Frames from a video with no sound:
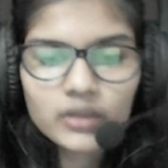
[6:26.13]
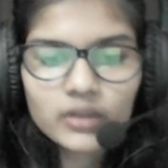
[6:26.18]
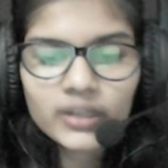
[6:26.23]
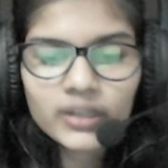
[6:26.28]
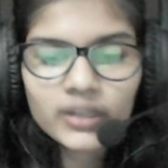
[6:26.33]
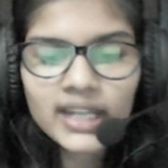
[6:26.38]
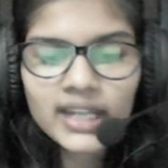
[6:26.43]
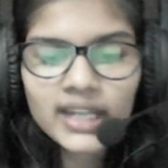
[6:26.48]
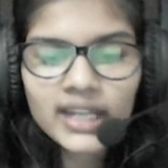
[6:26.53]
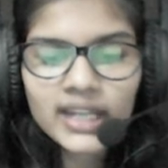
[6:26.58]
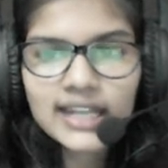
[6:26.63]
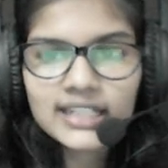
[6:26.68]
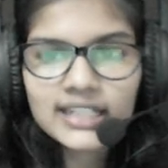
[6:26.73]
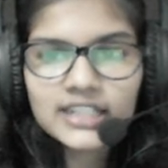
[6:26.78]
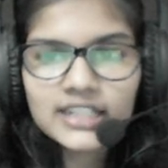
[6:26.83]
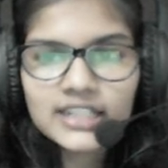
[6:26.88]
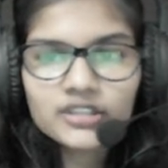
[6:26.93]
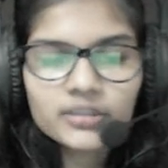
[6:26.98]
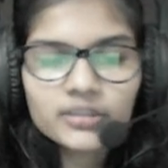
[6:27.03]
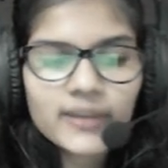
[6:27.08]
Okay, and
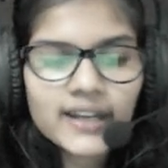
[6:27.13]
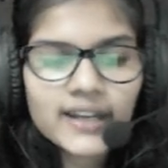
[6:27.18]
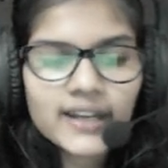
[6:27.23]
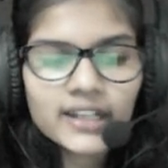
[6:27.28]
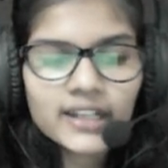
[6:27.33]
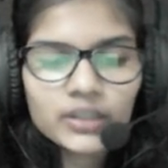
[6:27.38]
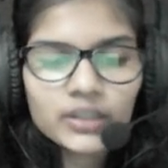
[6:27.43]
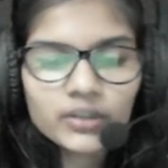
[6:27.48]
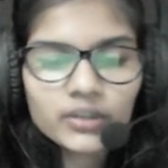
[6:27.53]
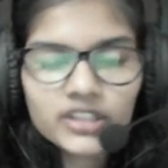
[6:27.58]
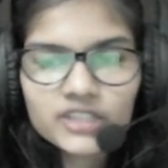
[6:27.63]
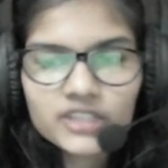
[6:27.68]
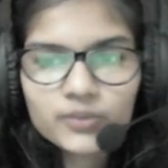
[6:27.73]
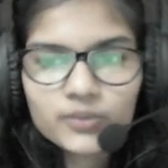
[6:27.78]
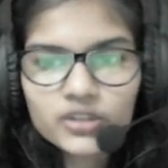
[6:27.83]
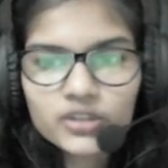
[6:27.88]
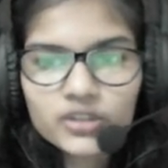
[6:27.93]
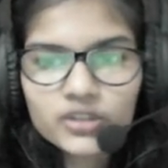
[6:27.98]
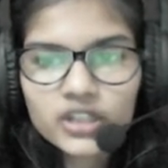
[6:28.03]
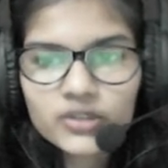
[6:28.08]
into the bracket you can
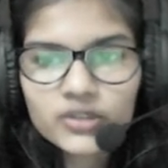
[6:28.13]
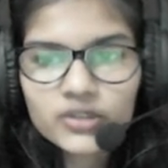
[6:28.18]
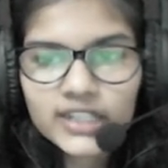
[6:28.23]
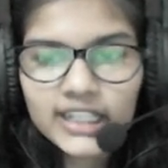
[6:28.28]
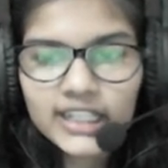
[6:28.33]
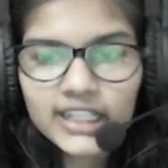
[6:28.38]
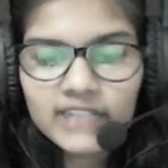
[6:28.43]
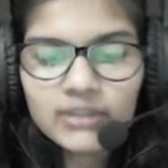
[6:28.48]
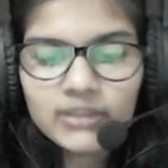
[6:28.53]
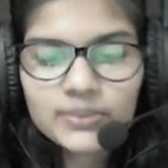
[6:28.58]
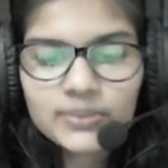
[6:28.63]
just put out any